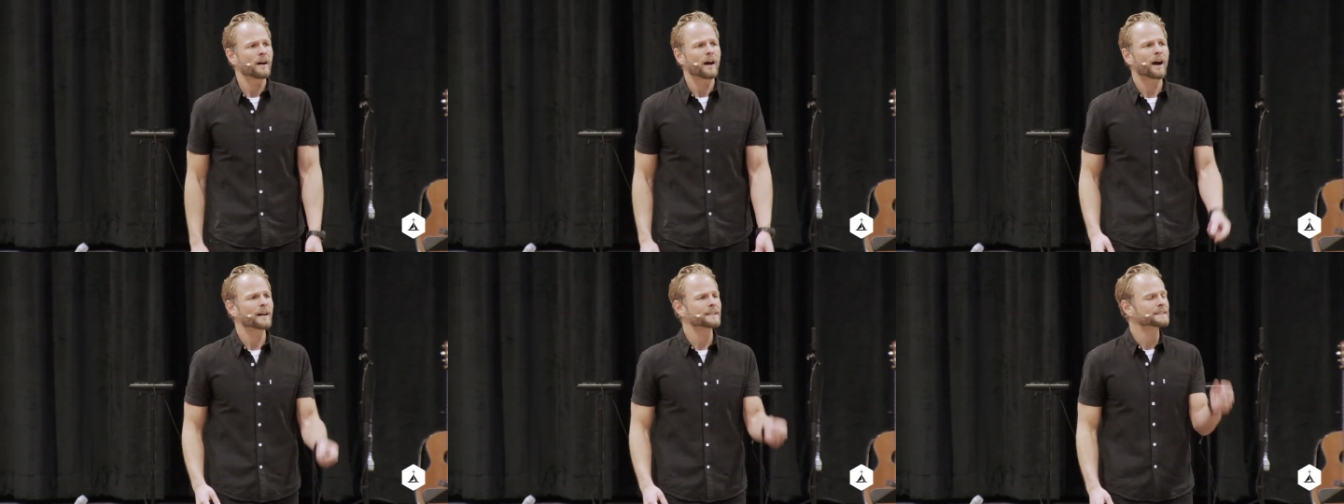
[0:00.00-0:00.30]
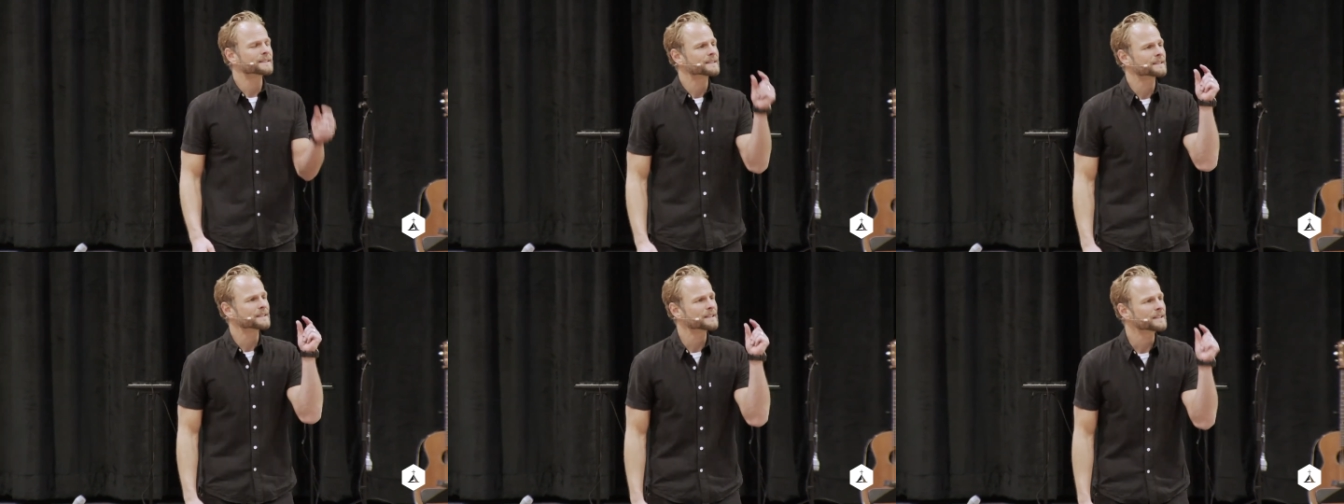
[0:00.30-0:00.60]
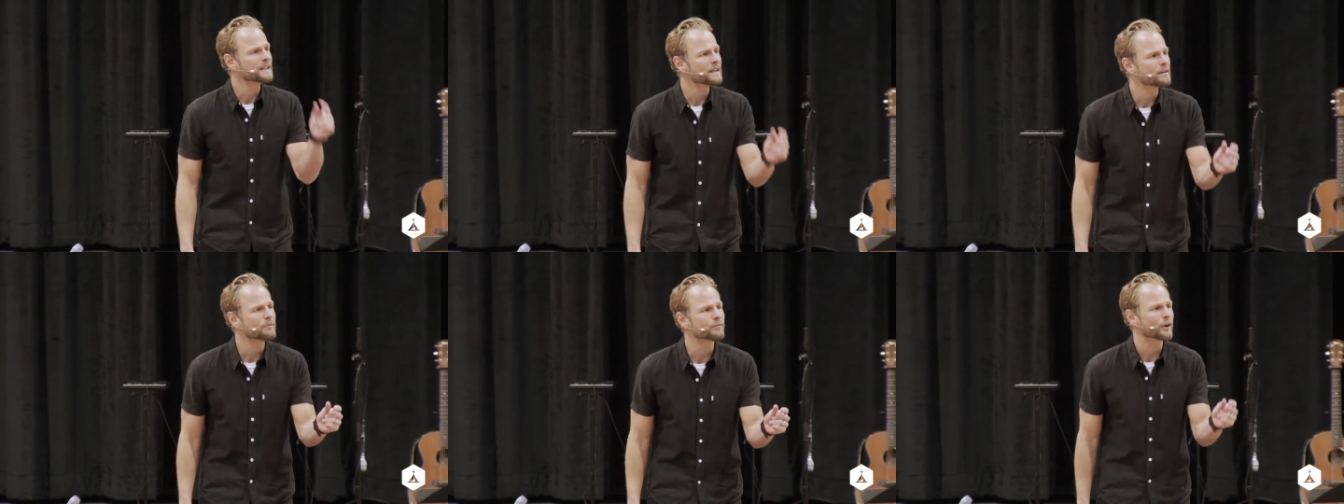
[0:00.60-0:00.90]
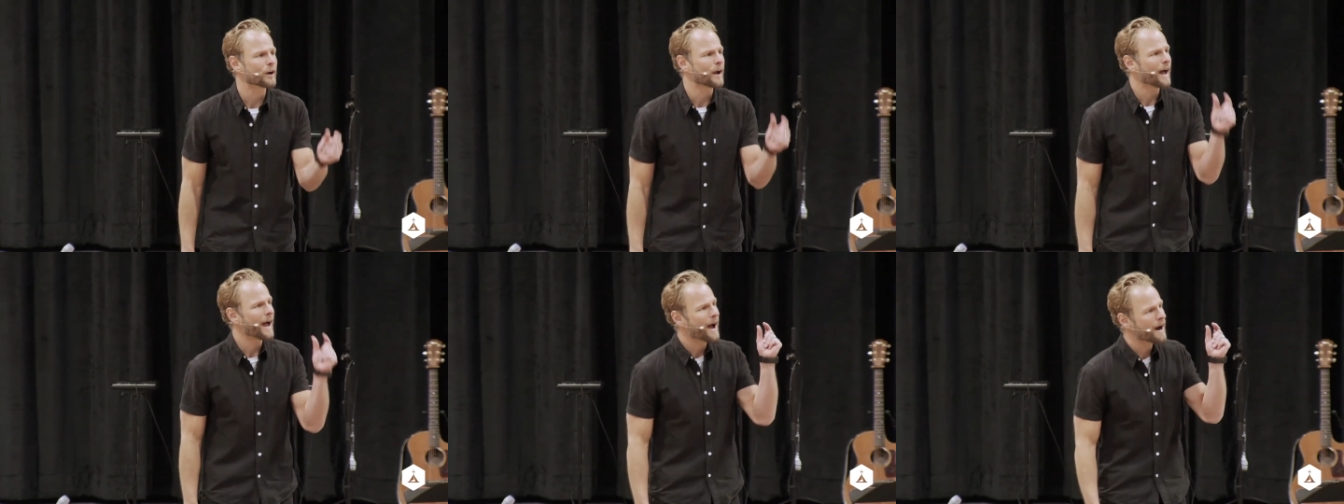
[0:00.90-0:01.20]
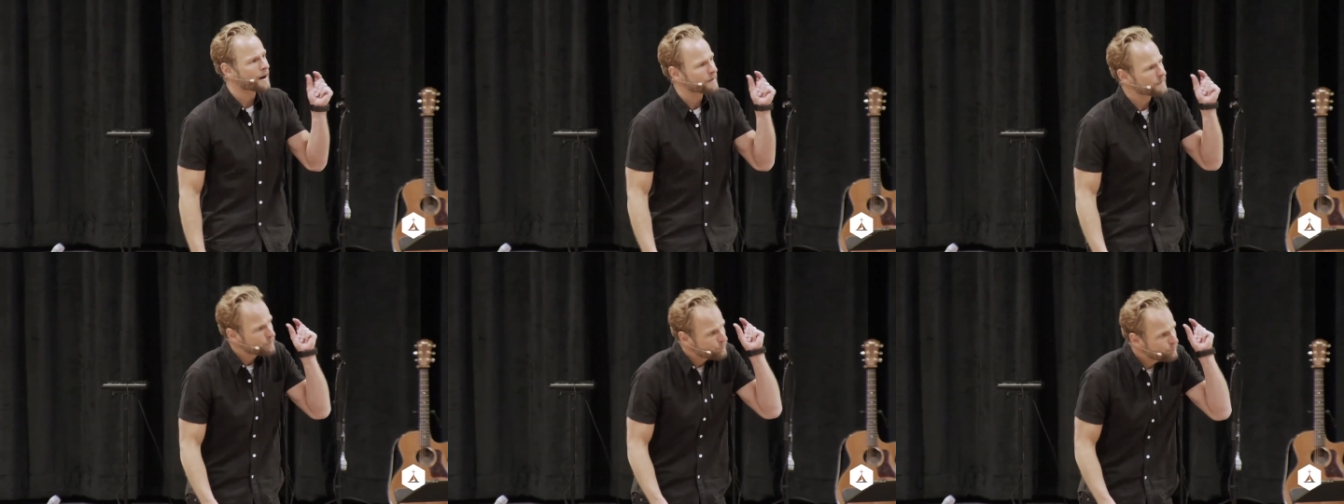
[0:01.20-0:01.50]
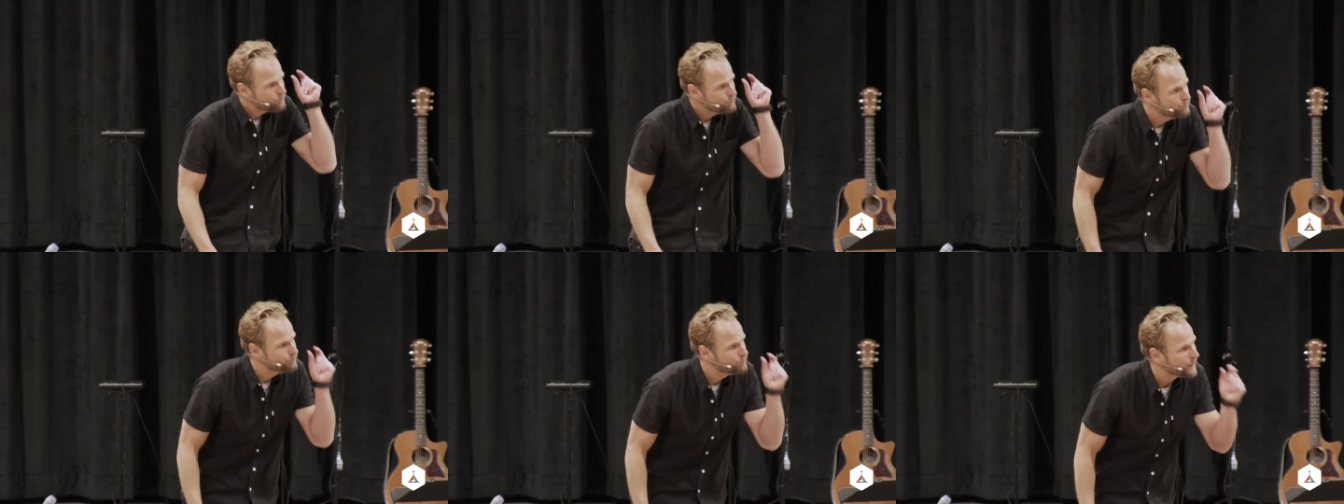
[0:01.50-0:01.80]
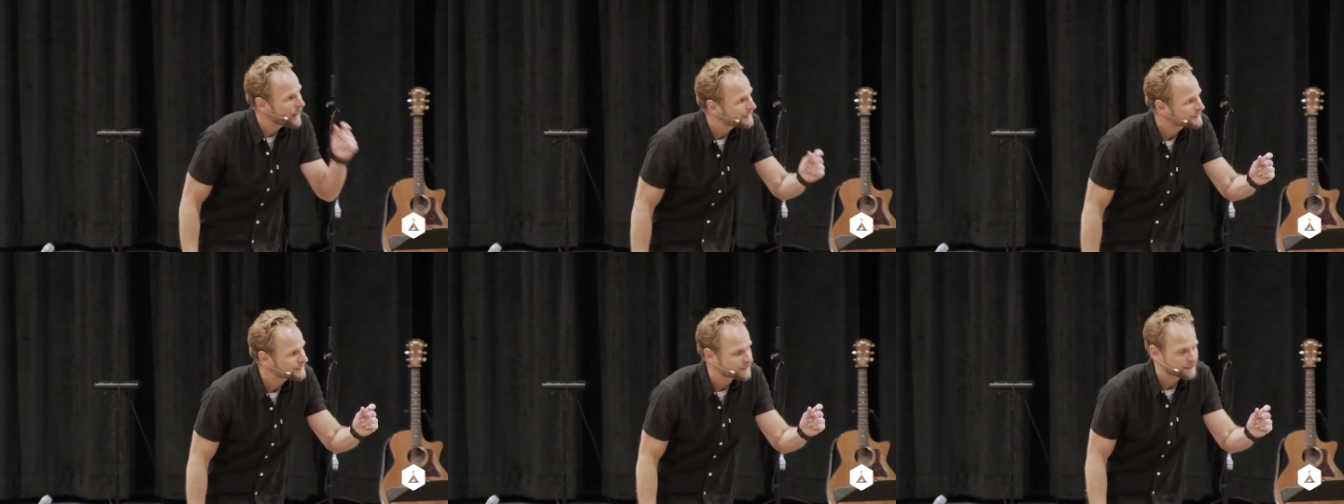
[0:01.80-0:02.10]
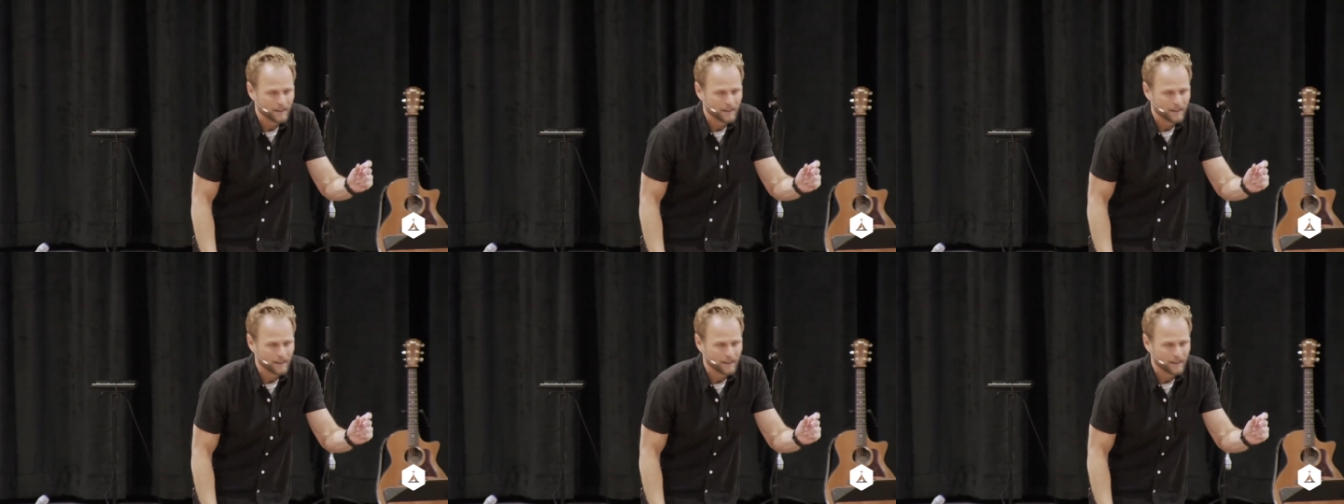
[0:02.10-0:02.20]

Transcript: a sliver at best